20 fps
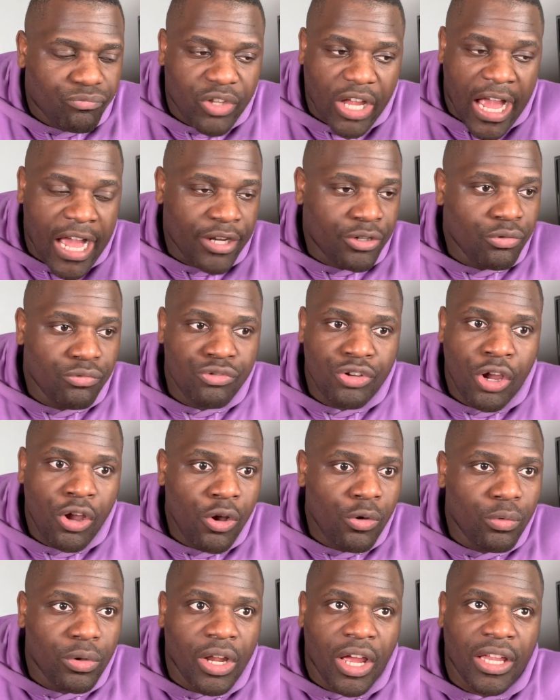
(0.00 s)
I don't
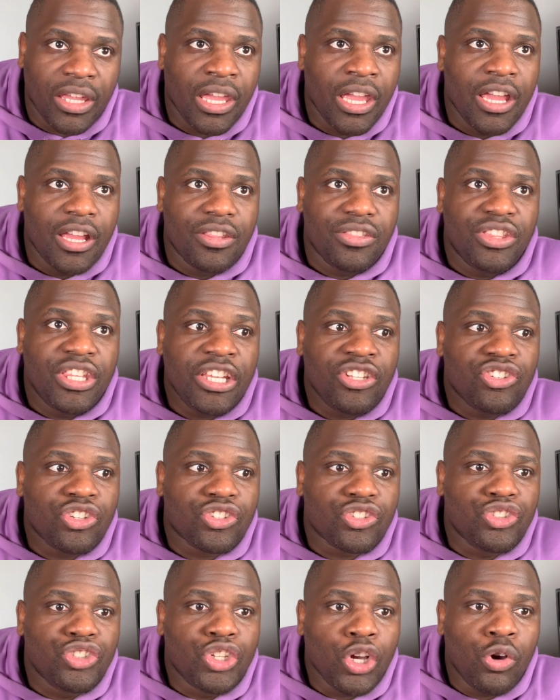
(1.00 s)
know, like, they
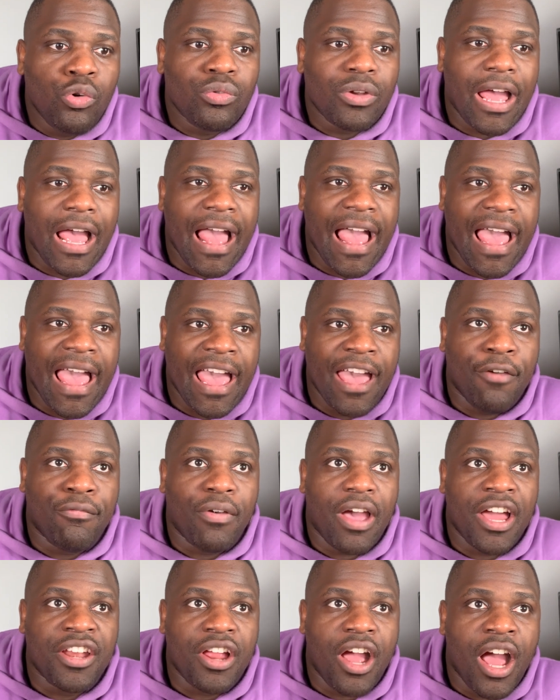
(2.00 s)
just don't have
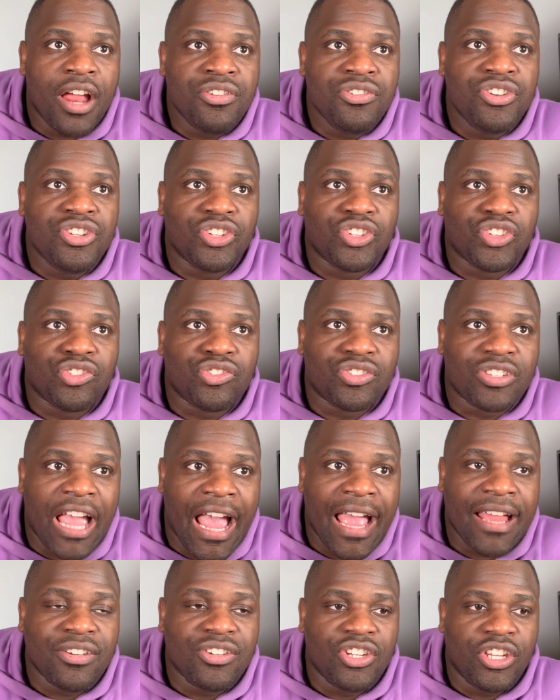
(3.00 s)
an
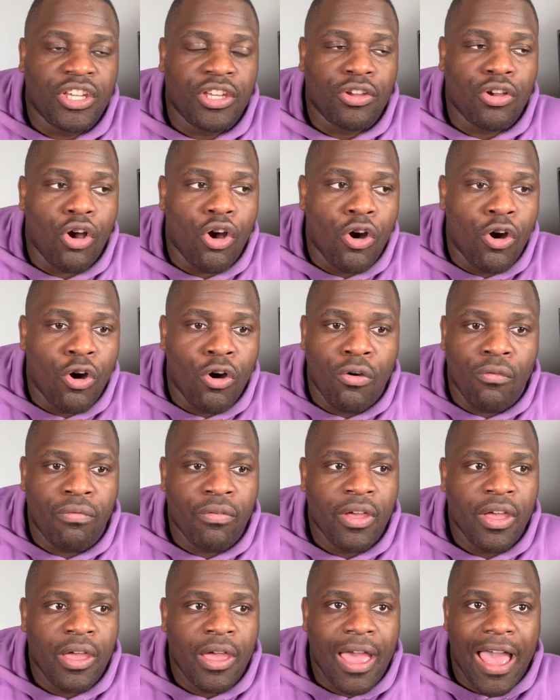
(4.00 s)
understanding of
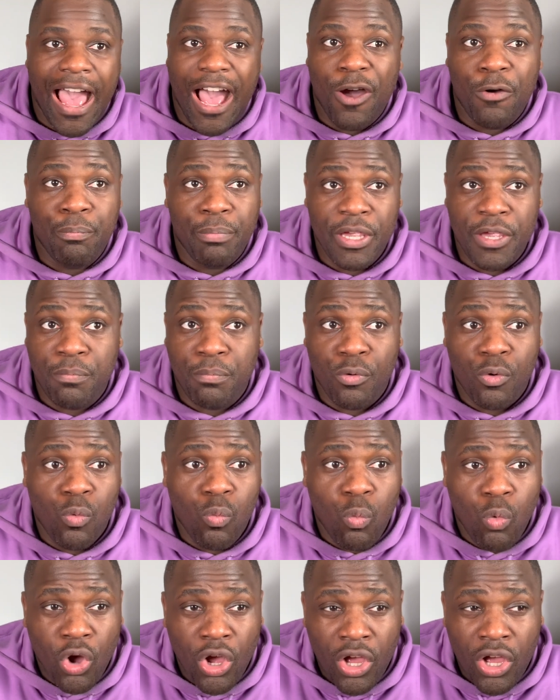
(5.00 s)
how people
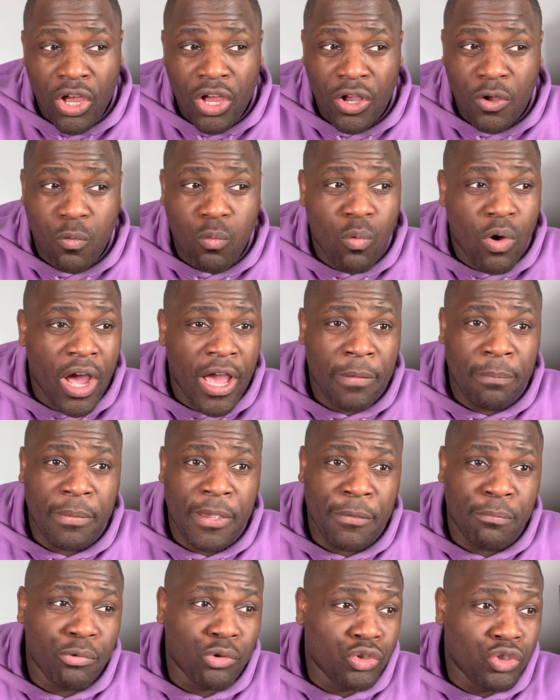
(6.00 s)
work, why
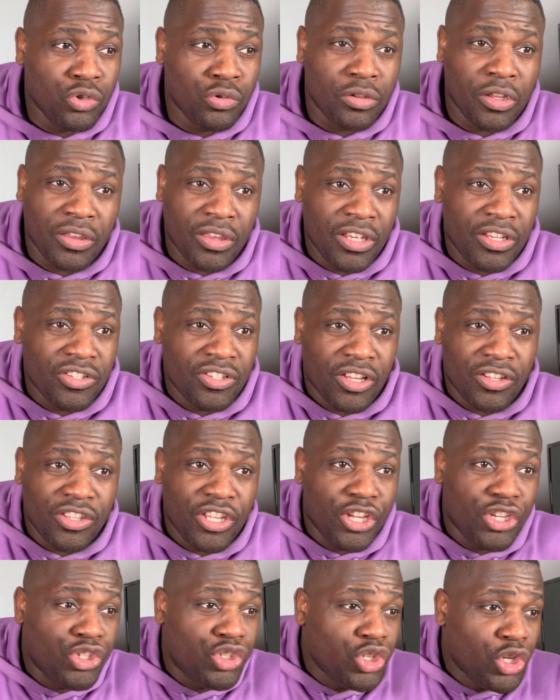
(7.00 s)
people do the things that
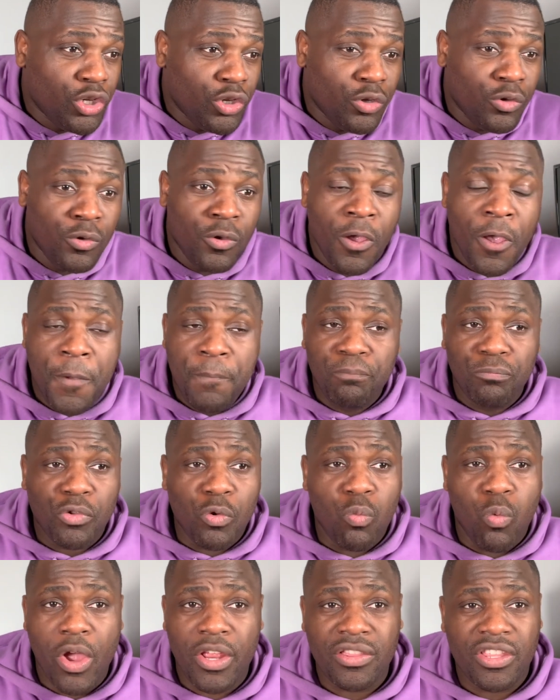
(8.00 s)
they do,
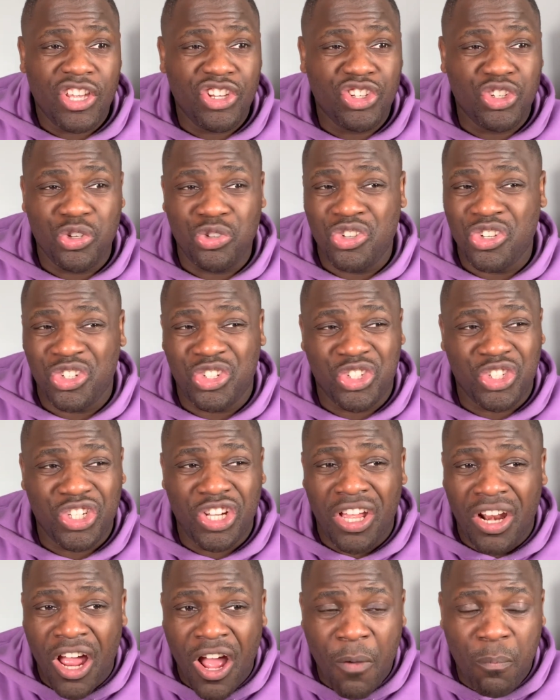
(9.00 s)
when they should just
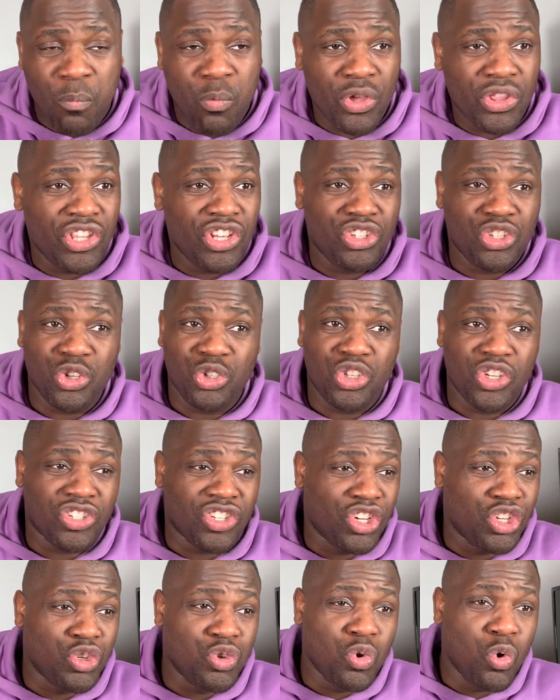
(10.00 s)
shut up, when they should just
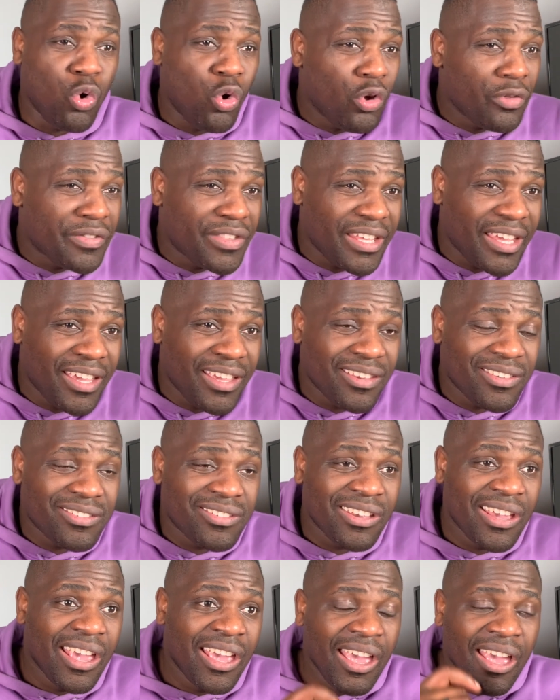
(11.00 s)
ignore things.
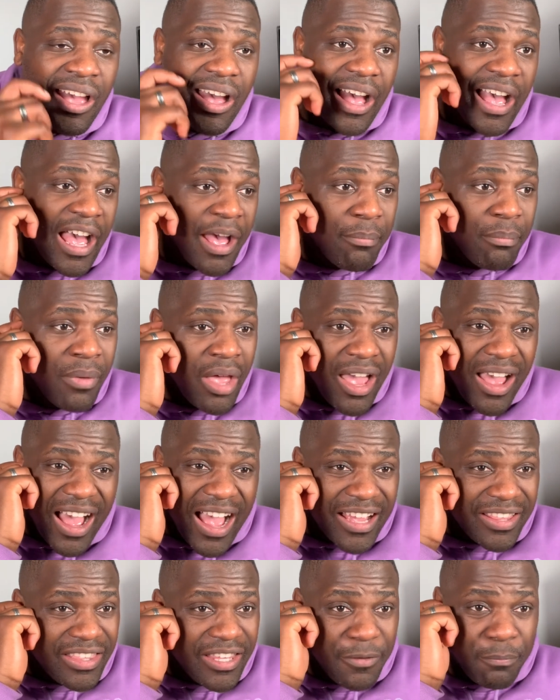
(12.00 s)
Um,
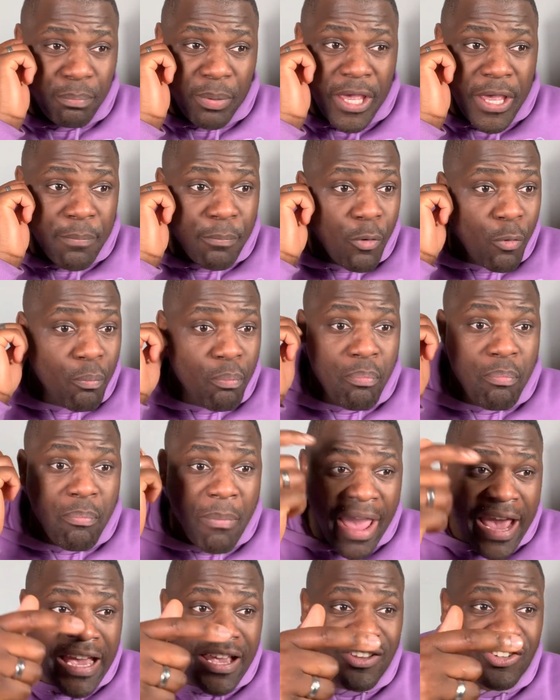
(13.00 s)
I think people
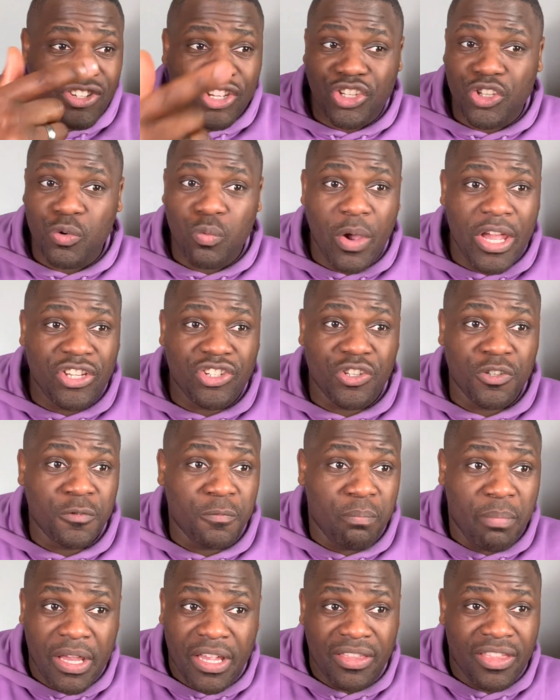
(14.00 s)
make situations
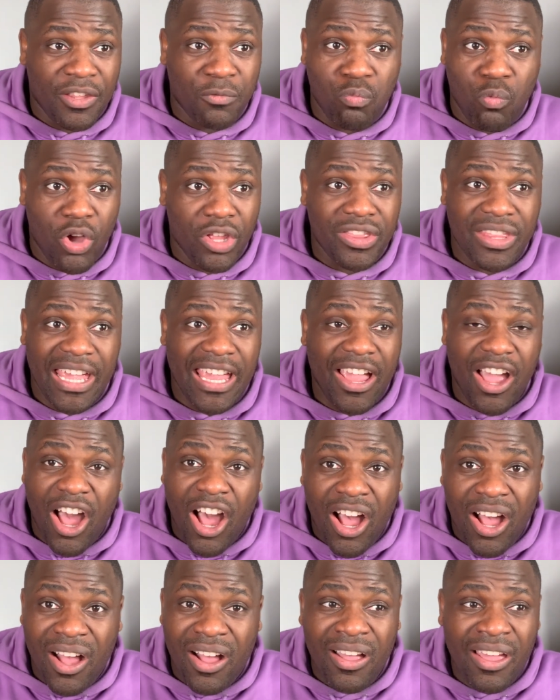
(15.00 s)
bigger than what they
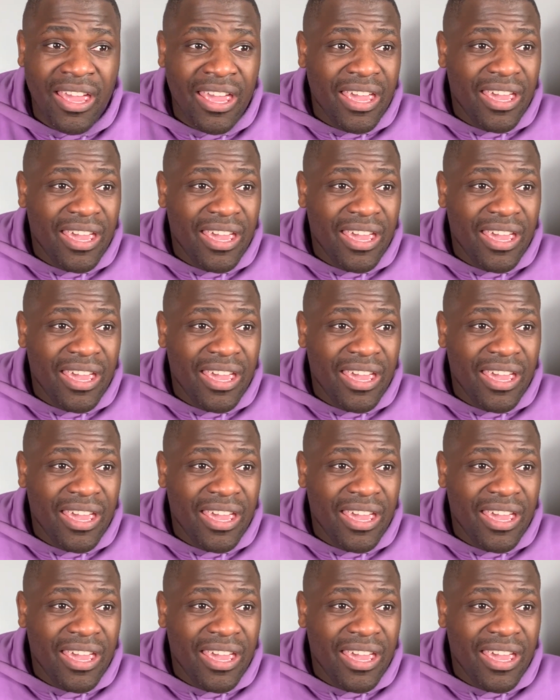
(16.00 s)
are.